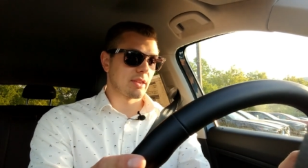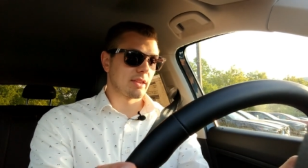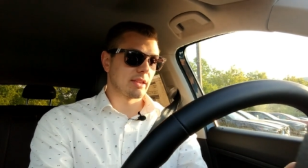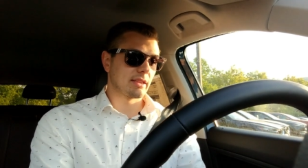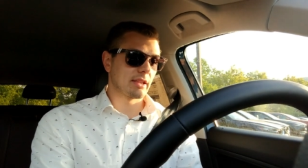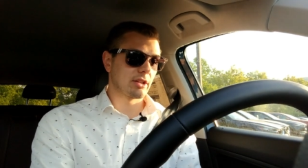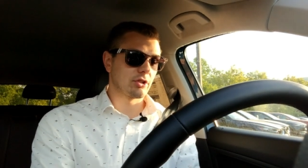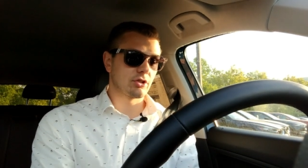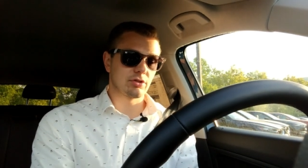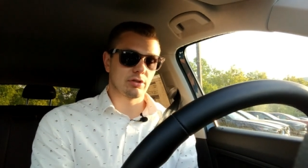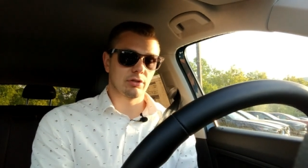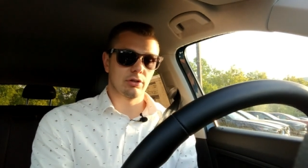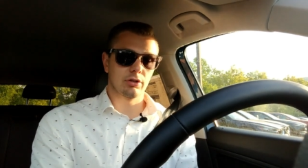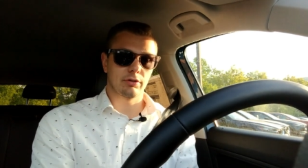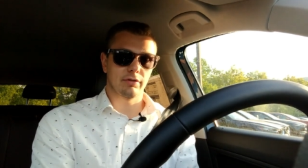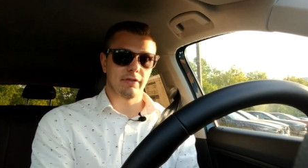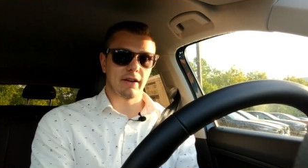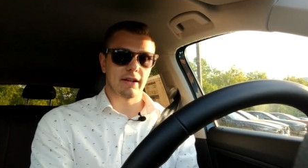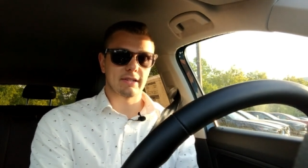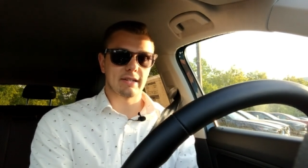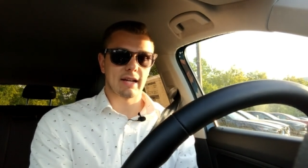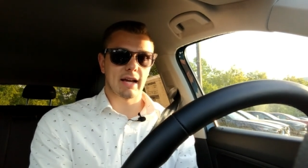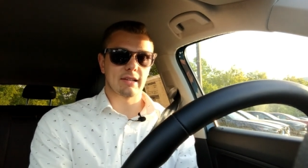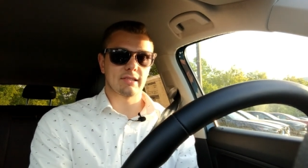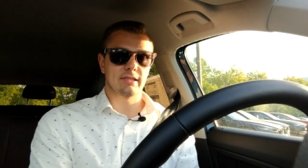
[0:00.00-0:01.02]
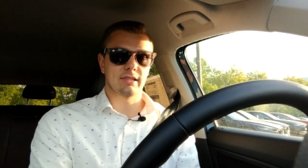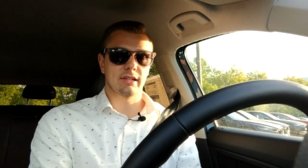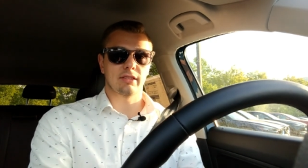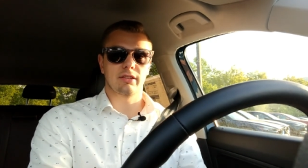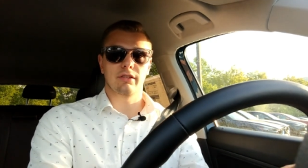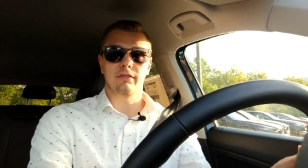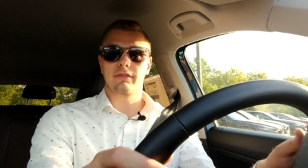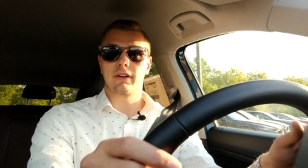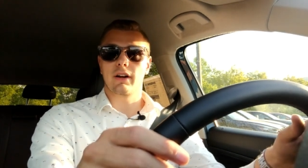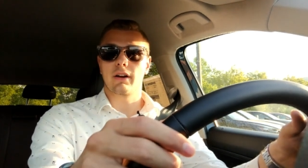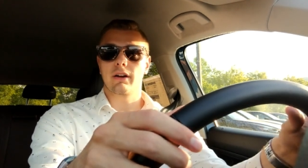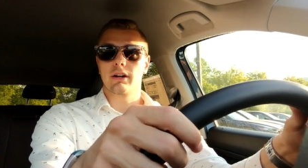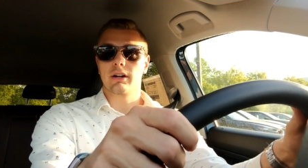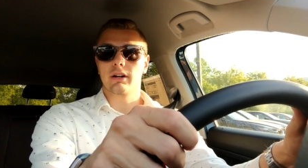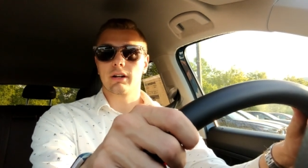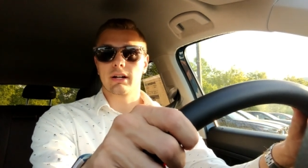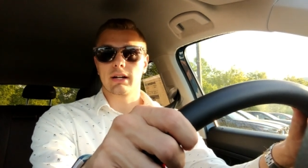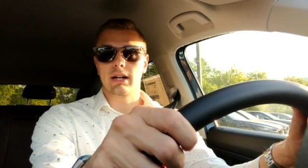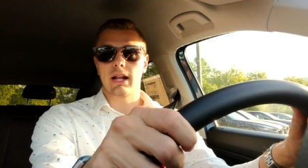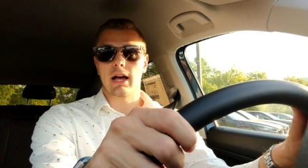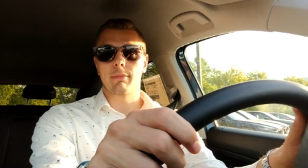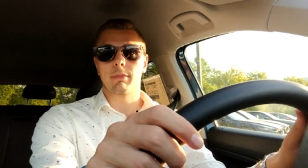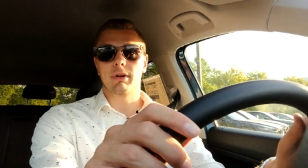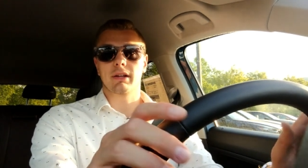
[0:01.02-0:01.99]
I think they just look fantastic. They're very
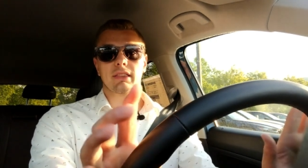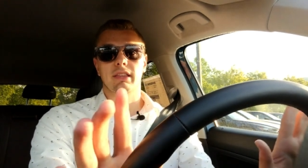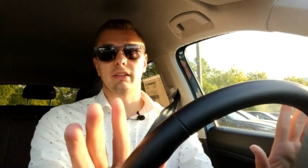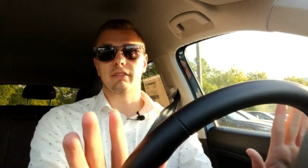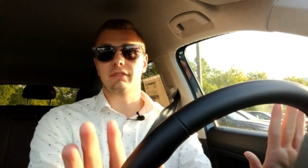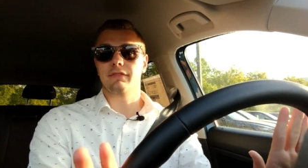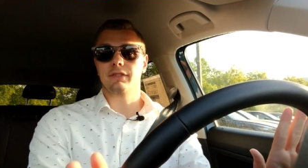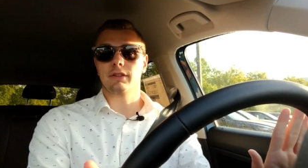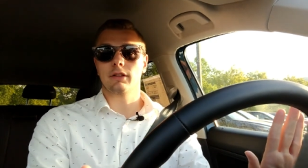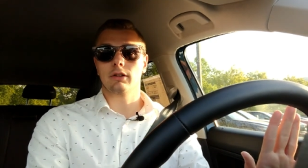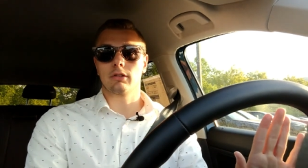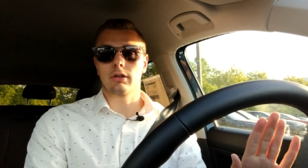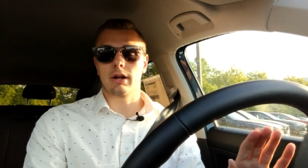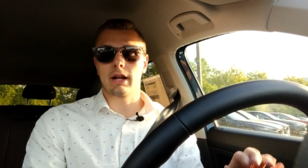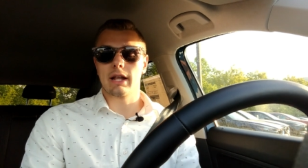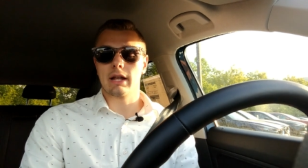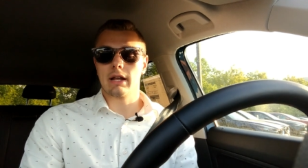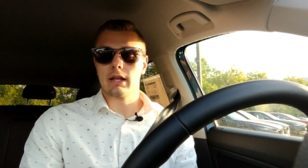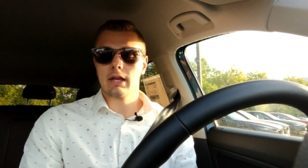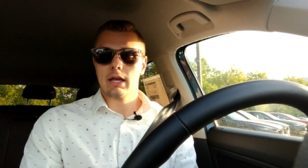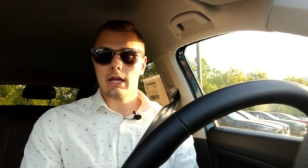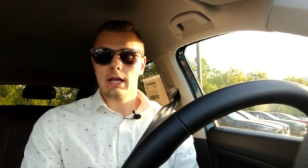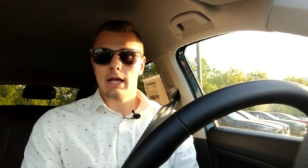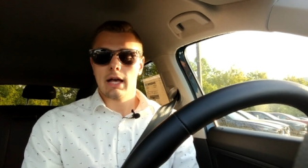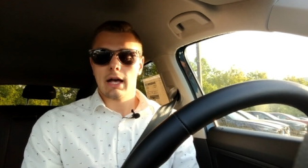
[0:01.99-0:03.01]
ergonomic, they feel great.